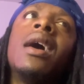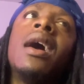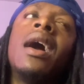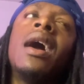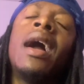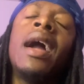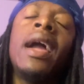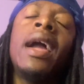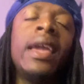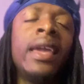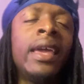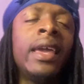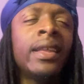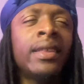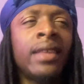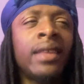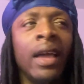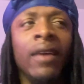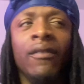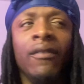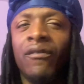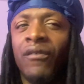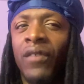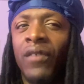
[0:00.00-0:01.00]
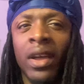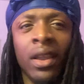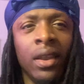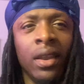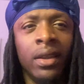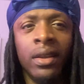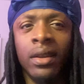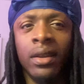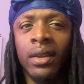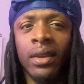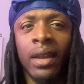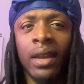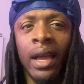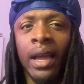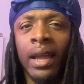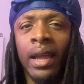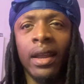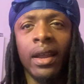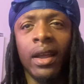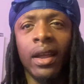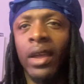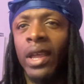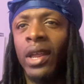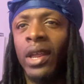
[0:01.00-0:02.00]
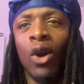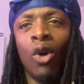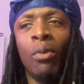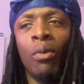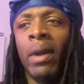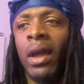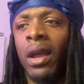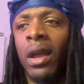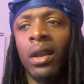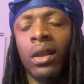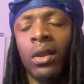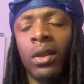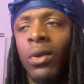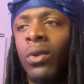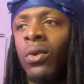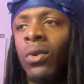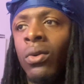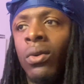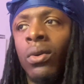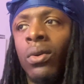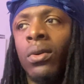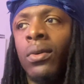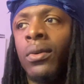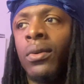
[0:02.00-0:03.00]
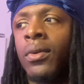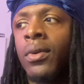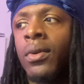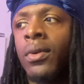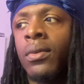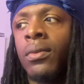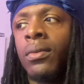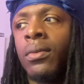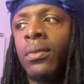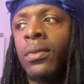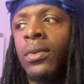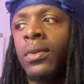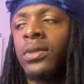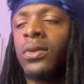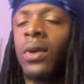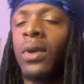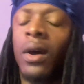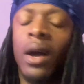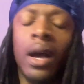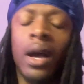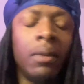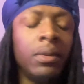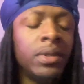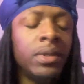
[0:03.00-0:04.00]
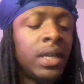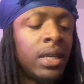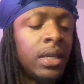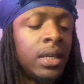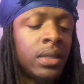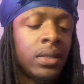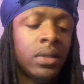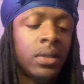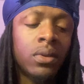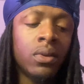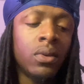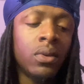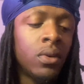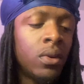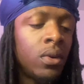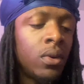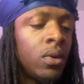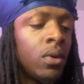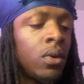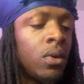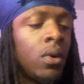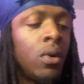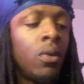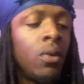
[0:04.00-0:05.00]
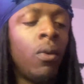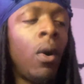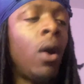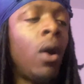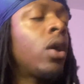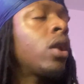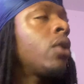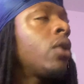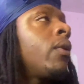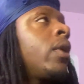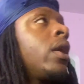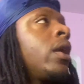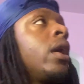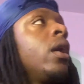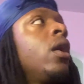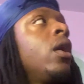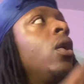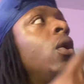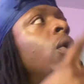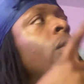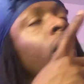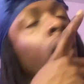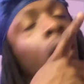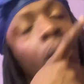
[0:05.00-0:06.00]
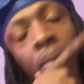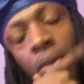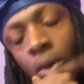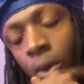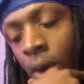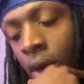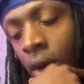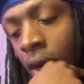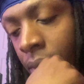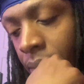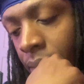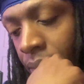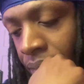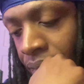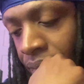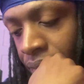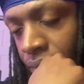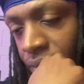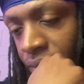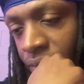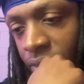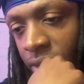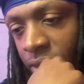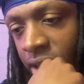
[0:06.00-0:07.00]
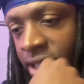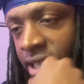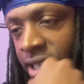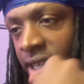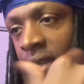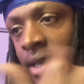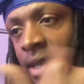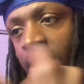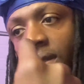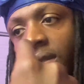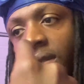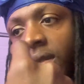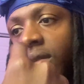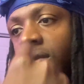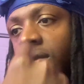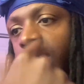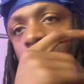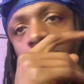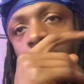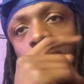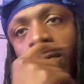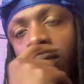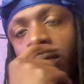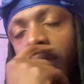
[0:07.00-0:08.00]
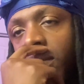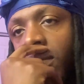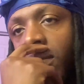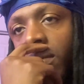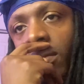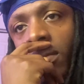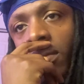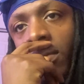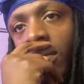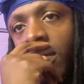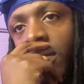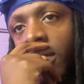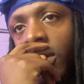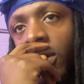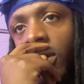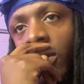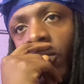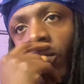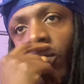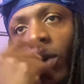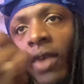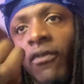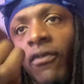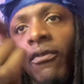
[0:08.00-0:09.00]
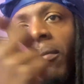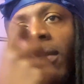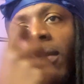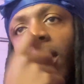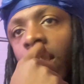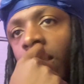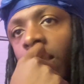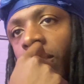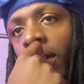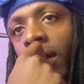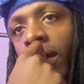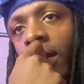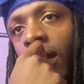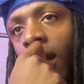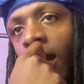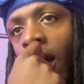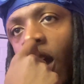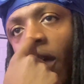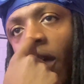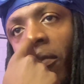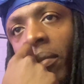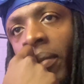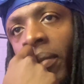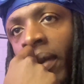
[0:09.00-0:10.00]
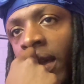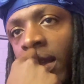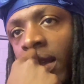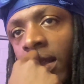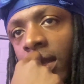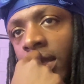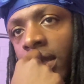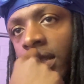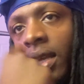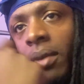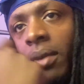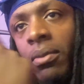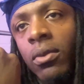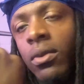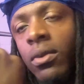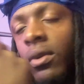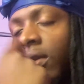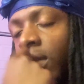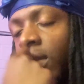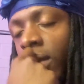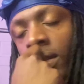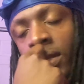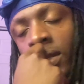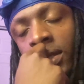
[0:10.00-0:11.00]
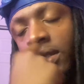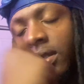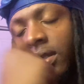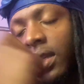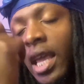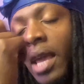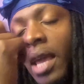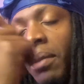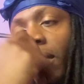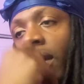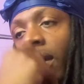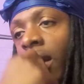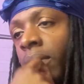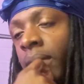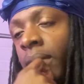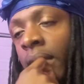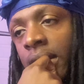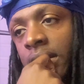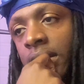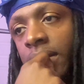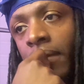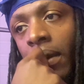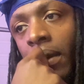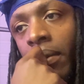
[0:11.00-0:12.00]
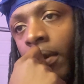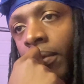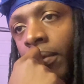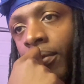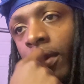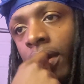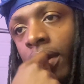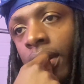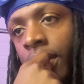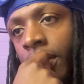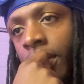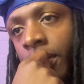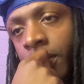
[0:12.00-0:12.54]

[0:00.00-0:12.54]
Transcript: I ain't get that feeling like he gonna make it through. So I'm just walking around that whole airport, just waiting for my little brother to call me back and tell me to give me updates about my brother.